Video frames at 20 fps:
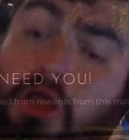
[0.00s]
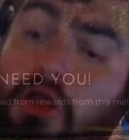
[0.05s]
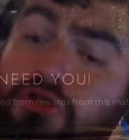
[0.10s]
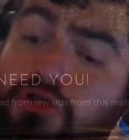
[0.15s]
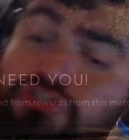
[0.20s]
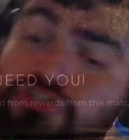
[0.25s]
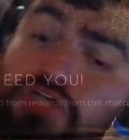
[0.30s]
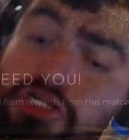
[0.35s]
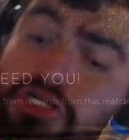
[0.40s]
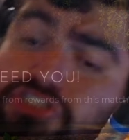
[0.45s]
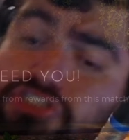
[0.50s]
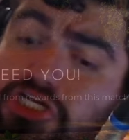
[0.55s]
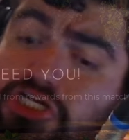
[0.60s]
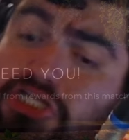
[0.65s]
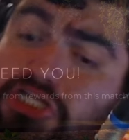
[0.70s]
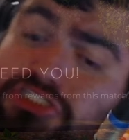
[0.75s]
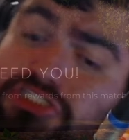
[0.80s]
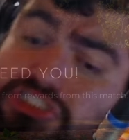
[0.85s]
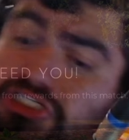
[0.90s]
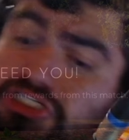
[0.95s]
go ahead and do
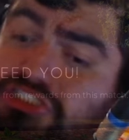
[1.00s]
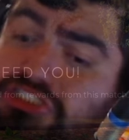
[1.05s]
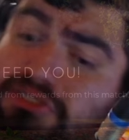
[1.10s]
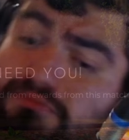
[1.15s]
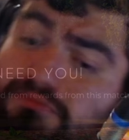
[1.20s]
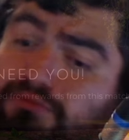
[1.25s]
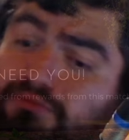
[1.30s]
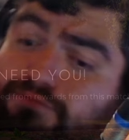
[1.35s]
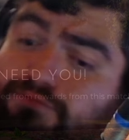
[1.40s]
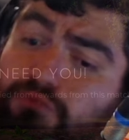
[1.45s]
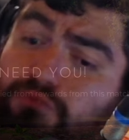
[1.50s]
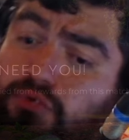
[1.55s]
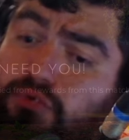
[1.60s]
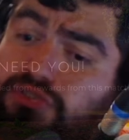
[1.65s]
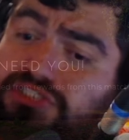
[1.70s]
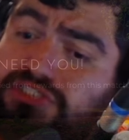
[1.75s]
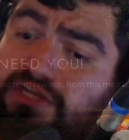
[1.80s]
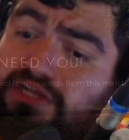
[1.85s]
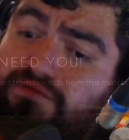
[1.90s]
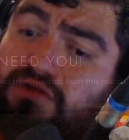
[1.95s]
it. I
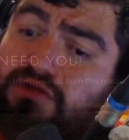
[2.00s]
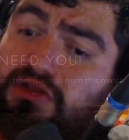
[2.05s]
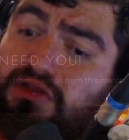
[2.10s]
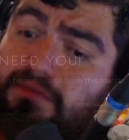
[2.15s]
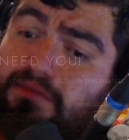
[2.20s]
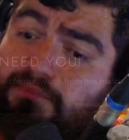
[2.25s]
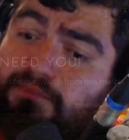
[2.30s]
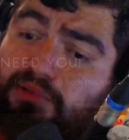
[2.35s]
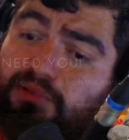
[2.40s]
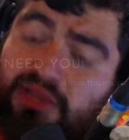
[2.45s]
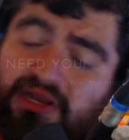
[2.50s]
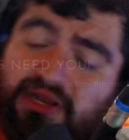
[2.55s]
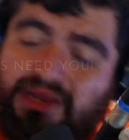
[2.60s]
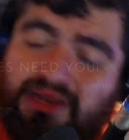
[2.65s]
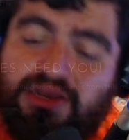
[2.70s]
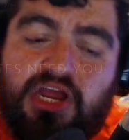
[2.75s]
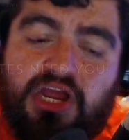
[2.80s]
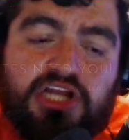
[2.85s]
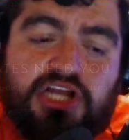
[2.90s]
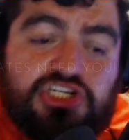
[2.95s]
disagree with that. I
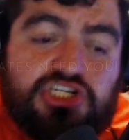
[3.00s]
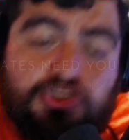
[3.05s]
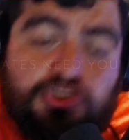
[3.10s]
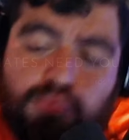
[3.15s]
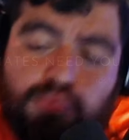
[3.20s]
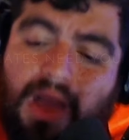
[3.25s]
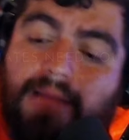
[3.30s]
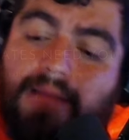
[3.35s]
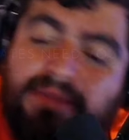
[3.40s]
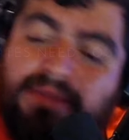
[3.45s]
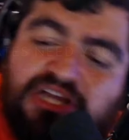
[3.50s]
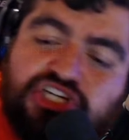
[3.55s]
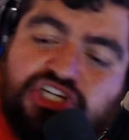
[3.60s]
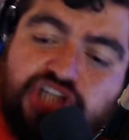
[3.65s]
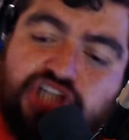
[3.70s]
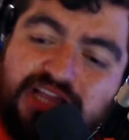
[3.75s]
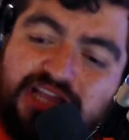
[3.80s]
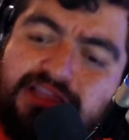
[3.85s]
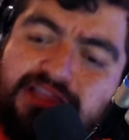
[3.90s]
think that's still throwing.